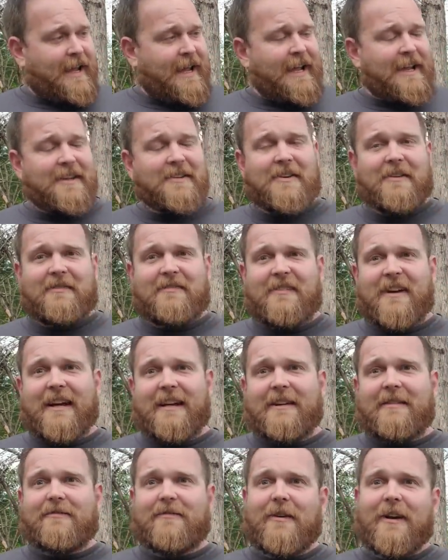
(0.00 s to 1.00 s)
has an
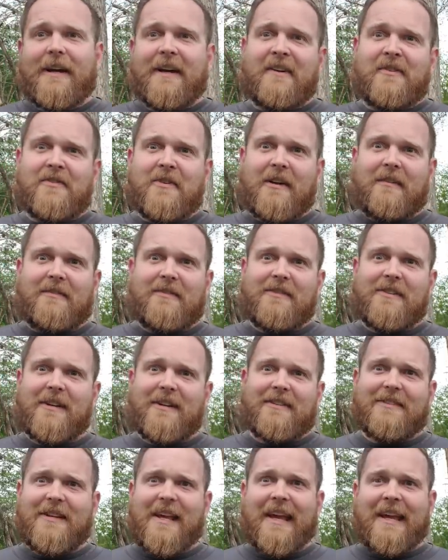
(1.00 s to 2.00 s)
effective range of
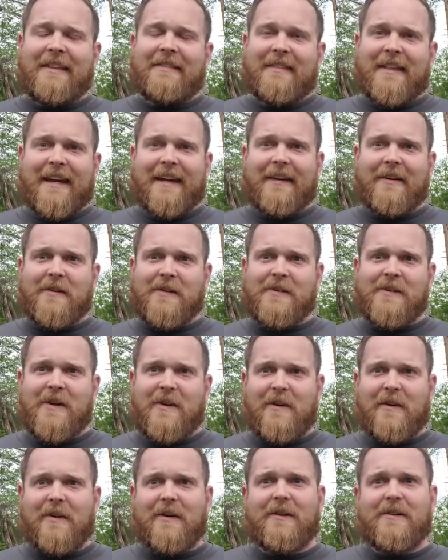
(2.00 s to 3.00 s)
16,000
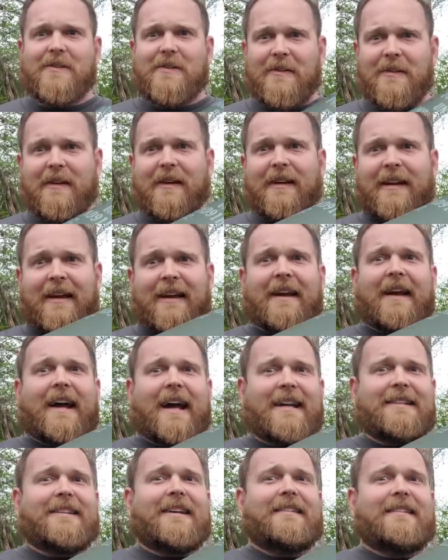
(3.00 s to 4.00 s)
yards.
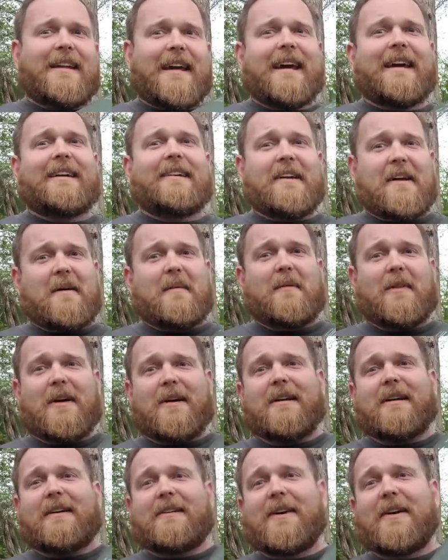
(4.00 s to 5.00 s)
That's a dadgum
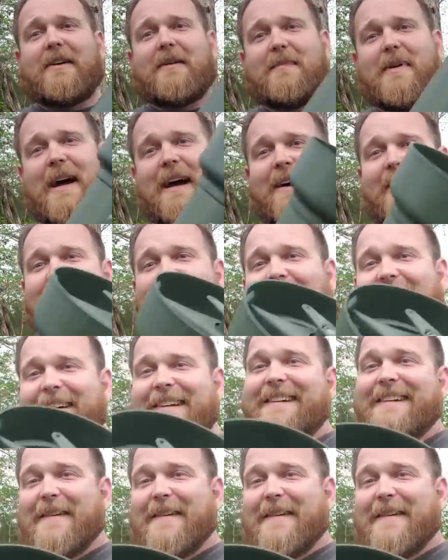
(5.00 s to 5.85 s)
lot of gunpowder.